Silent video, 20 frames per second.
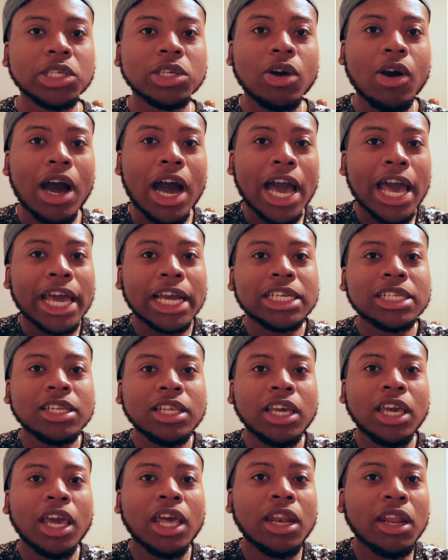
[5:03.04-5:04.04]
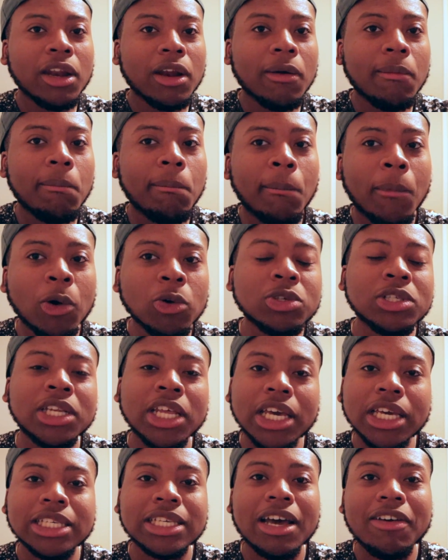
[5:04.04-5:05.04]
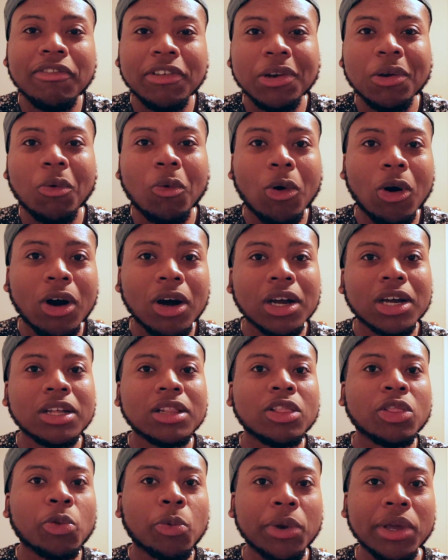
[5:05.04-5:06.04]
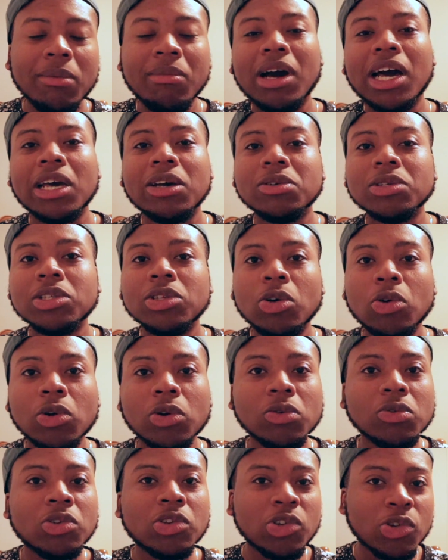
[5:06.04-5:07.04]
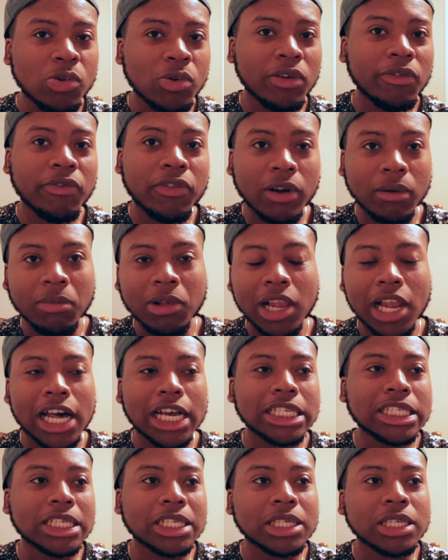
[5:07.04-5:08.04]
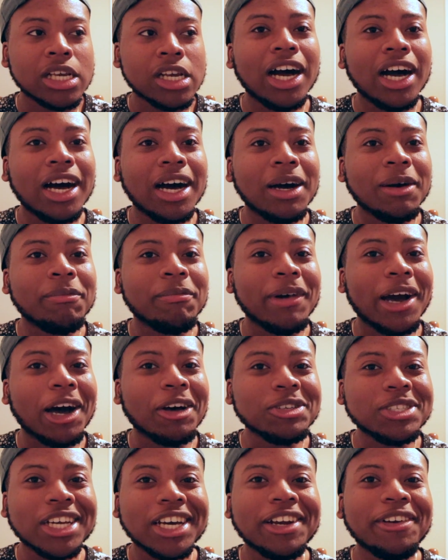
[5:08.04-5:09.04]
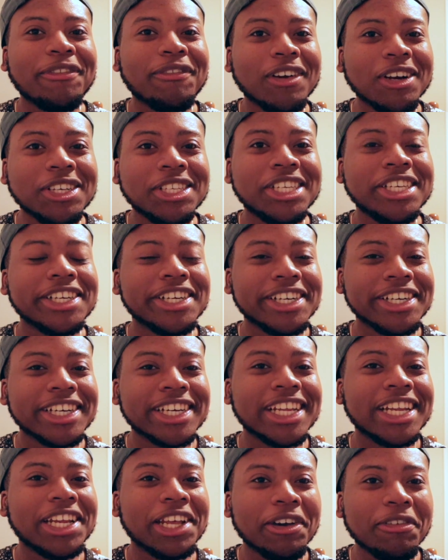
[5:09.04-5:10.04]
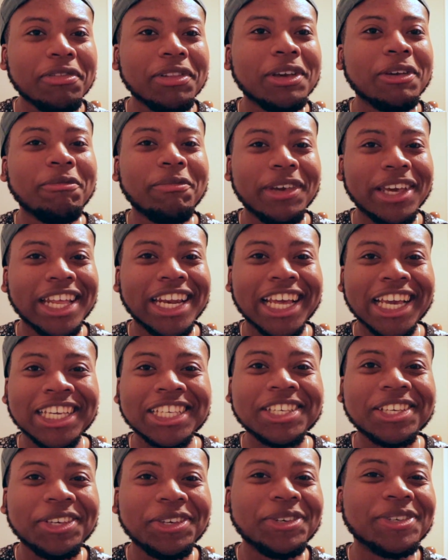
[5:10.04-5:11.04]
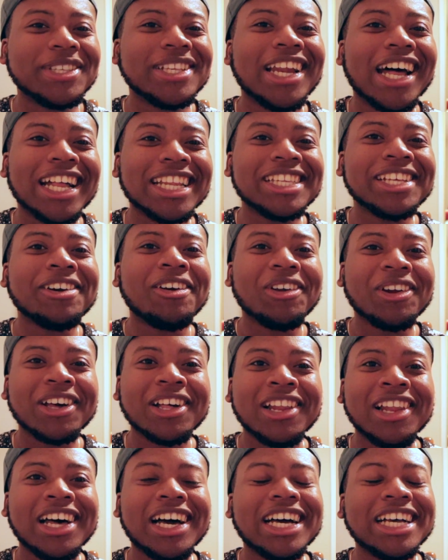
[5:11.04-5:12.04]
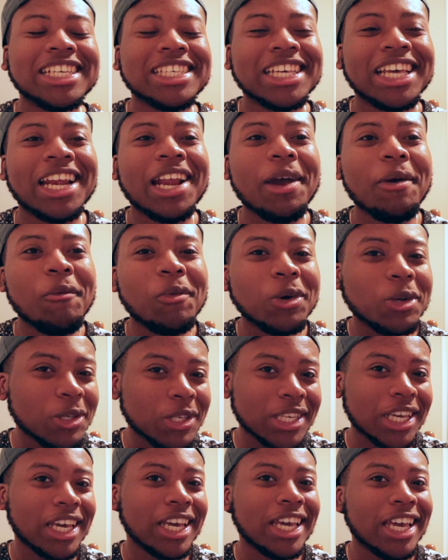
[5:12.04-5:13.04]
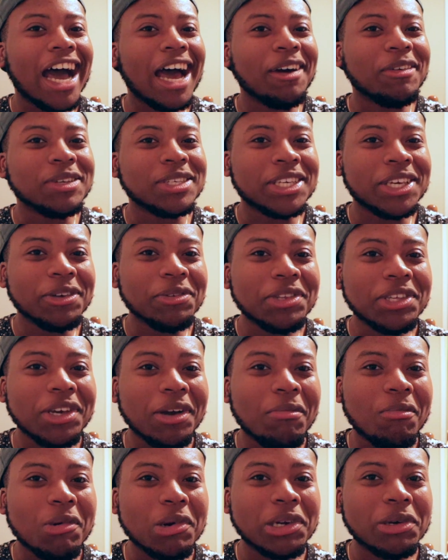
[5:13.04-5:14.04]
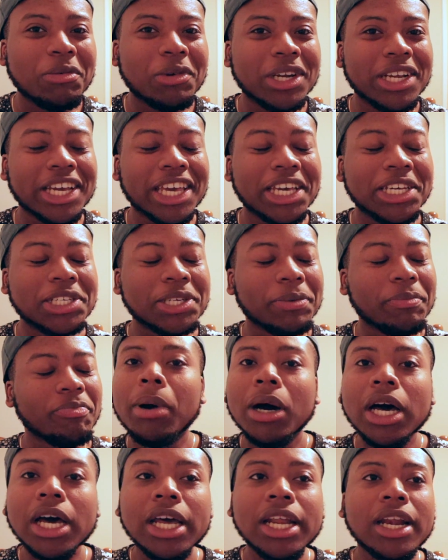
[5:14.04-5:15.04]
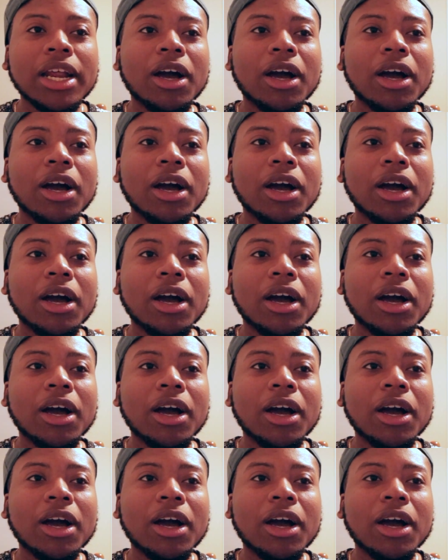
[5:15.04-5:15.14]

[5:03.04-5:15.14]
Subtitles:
so I actually ended up most days having to walk 3 miles total to and from classes. Outside of first year can definitely be an excuse not to go to class, and I will say I was guilty on more than one occasion. But